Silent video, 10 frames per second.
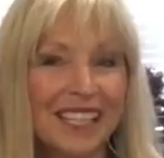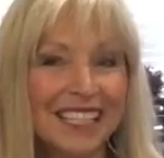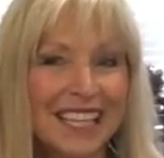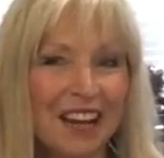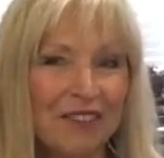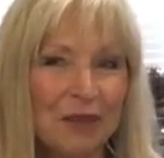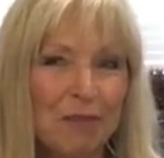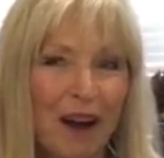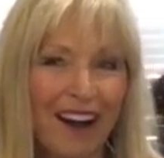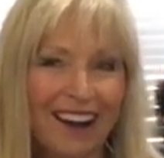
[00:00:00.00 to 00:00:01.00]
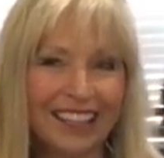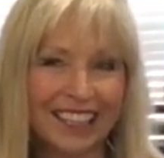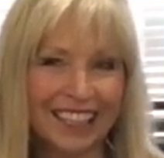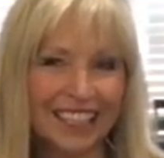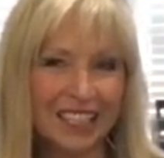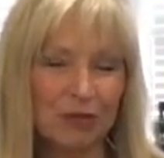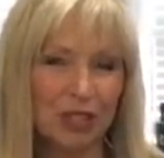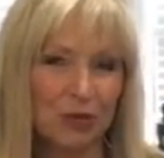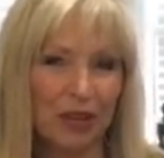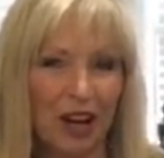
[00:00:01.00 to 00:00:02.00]
Does have the pockets,
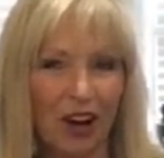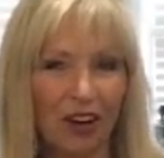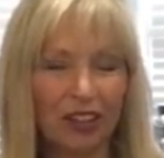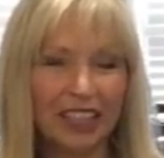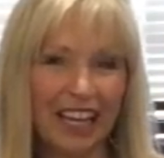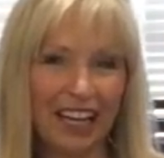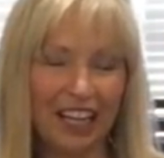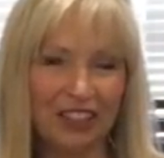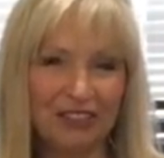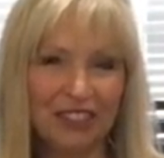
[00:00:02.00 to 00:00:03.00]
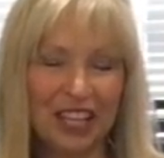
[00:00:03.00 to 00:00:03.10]
which we all love.